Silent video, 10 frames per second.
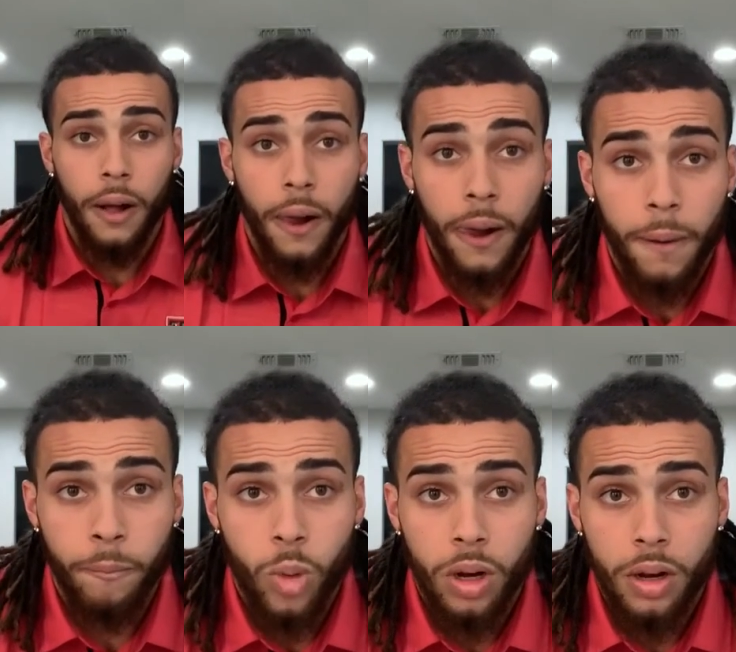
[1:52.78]

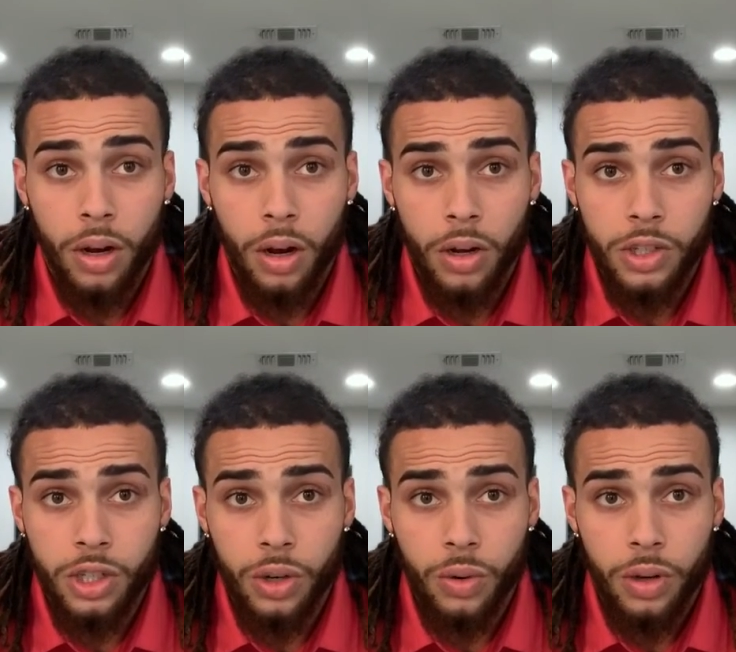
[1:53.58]
Um,
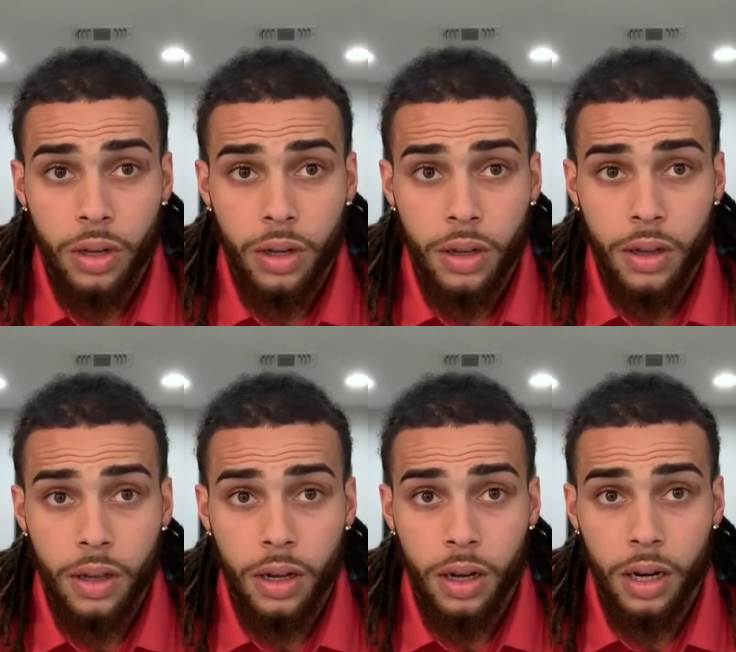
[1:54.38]
also,
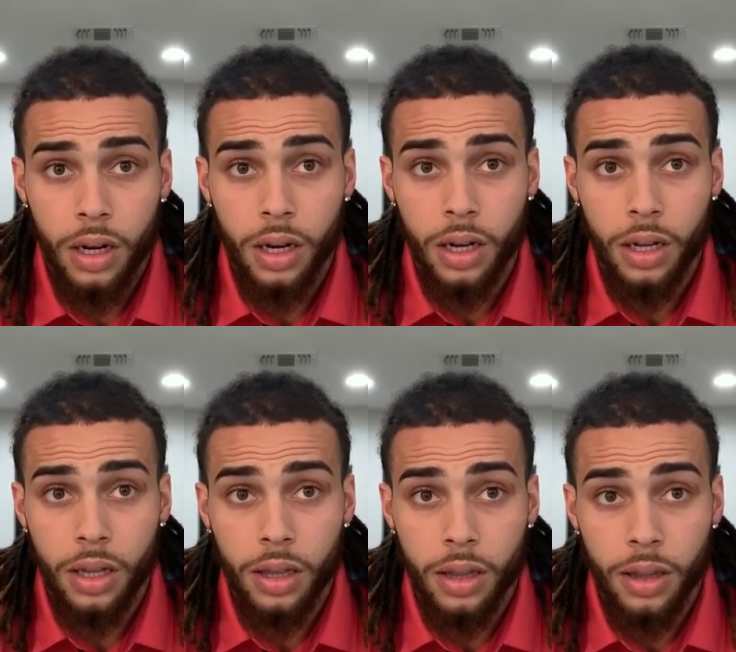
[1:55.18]
uh,
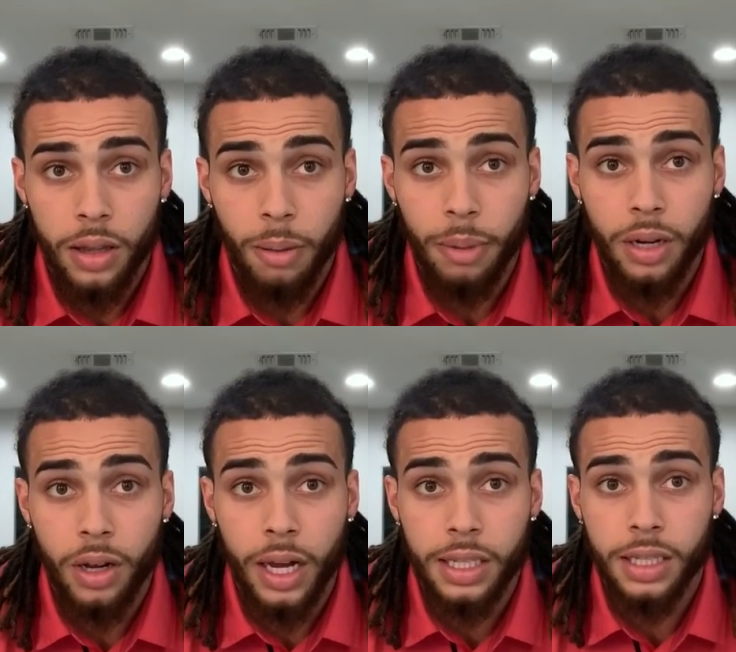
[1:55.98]
the
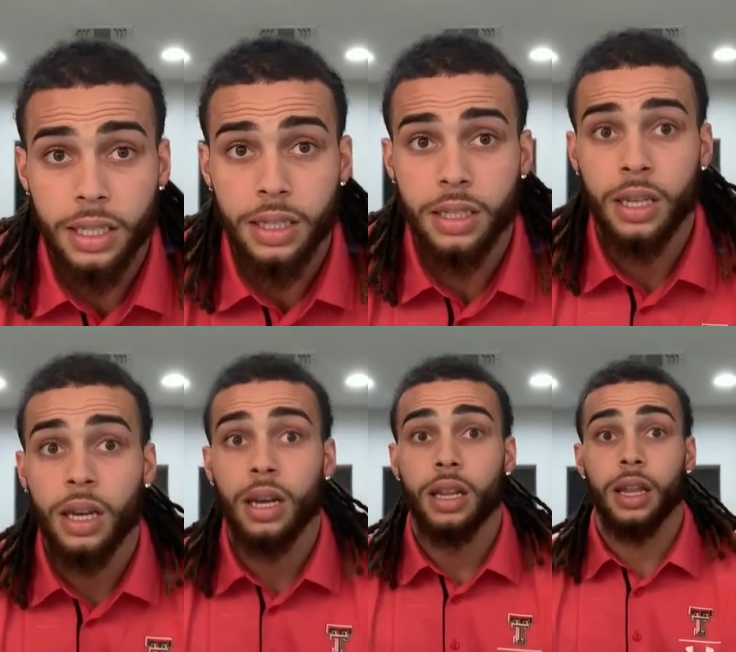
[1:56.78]
amino acids
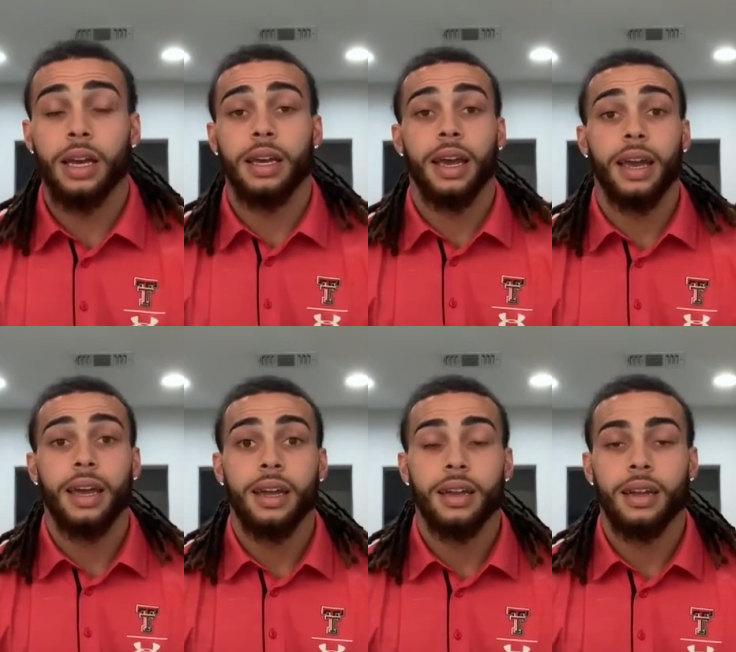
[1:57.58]
like
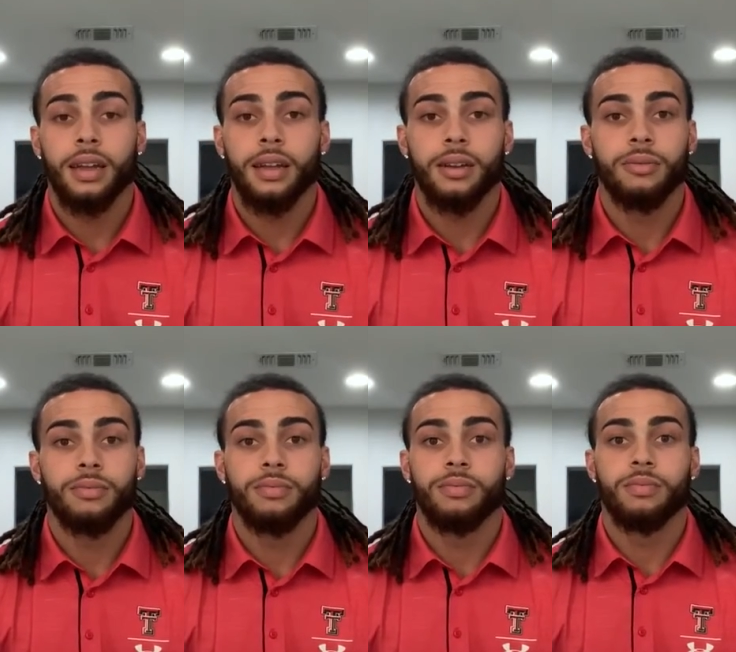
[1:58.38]
aid
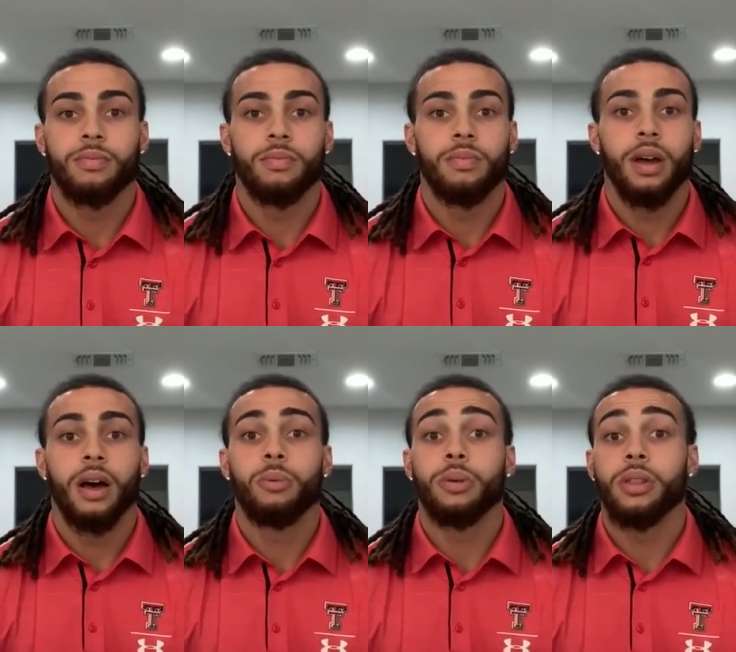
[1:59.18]
in
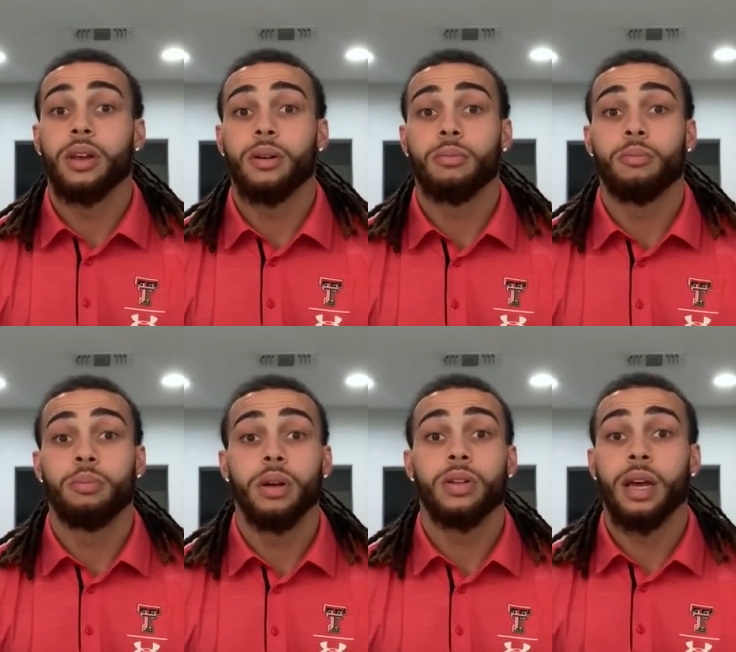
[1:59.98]
helping them
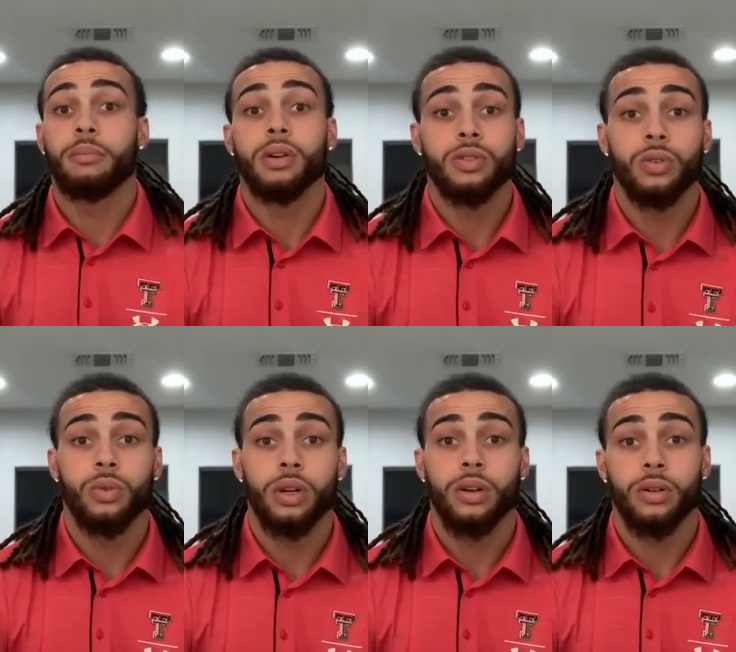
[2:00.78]
build that muscle
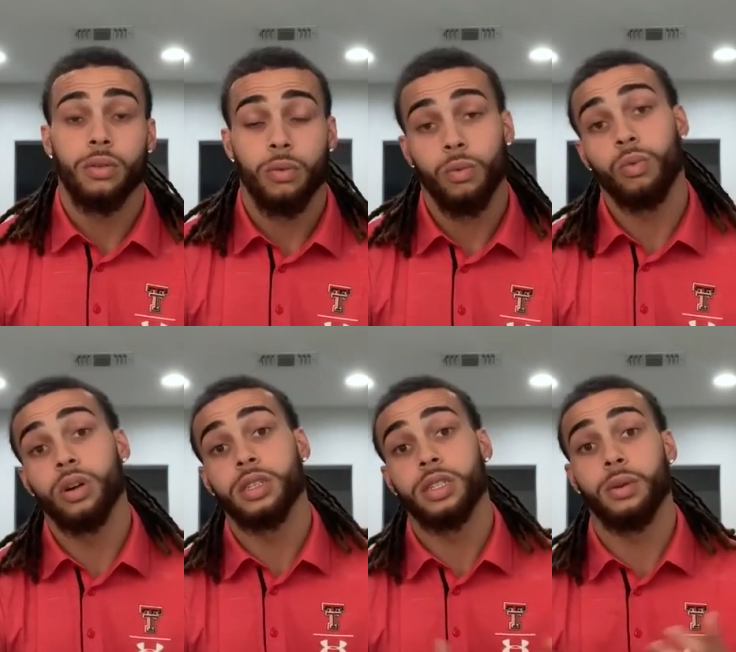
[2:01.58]
quicker
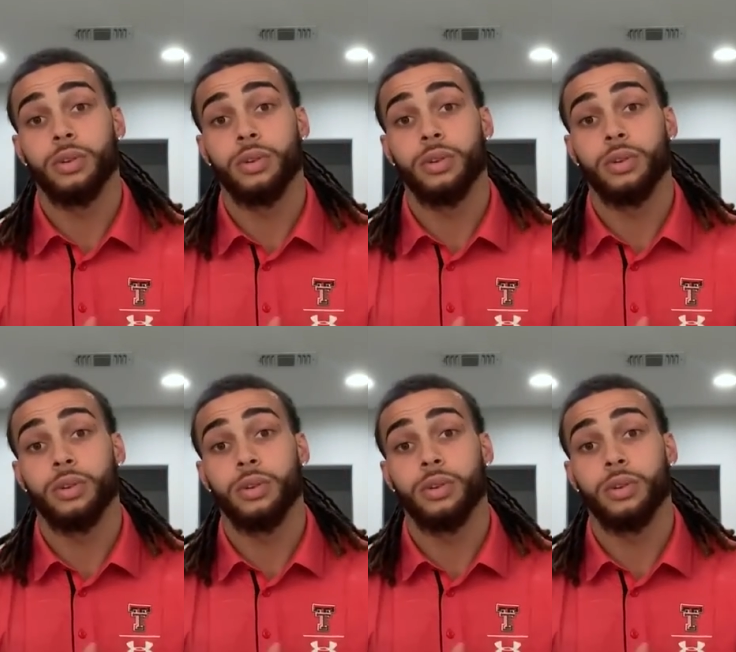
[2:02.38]
once they